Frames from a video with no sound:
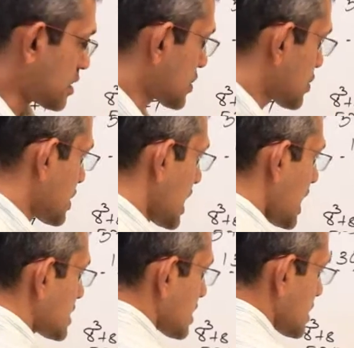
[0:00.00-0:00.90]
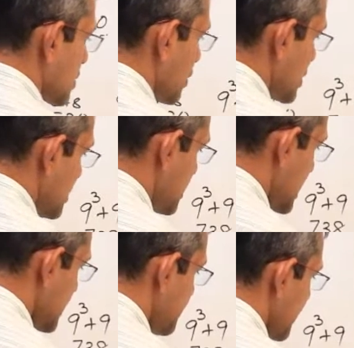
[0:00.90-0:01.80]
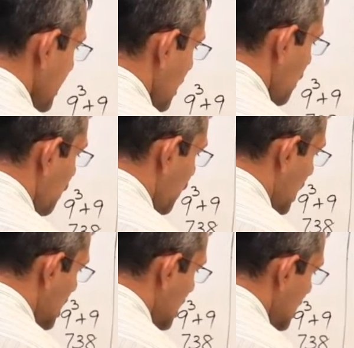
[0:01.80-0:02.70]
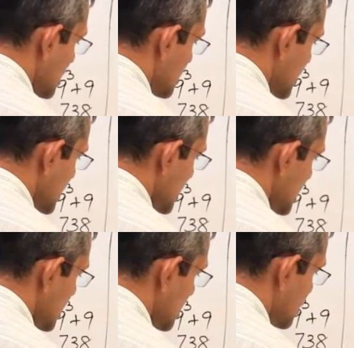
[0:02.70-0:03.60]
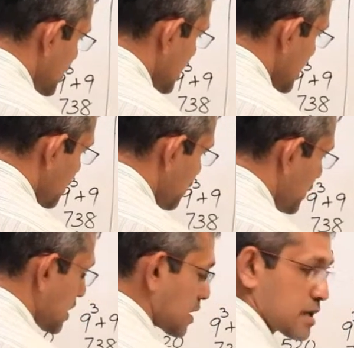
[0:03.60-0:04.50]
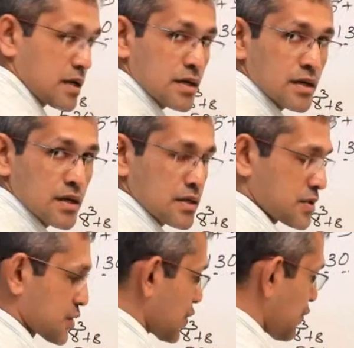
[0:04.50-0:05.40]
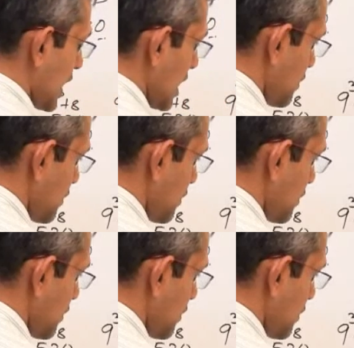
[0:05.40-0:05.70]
So the answer is going to be 1331. So well,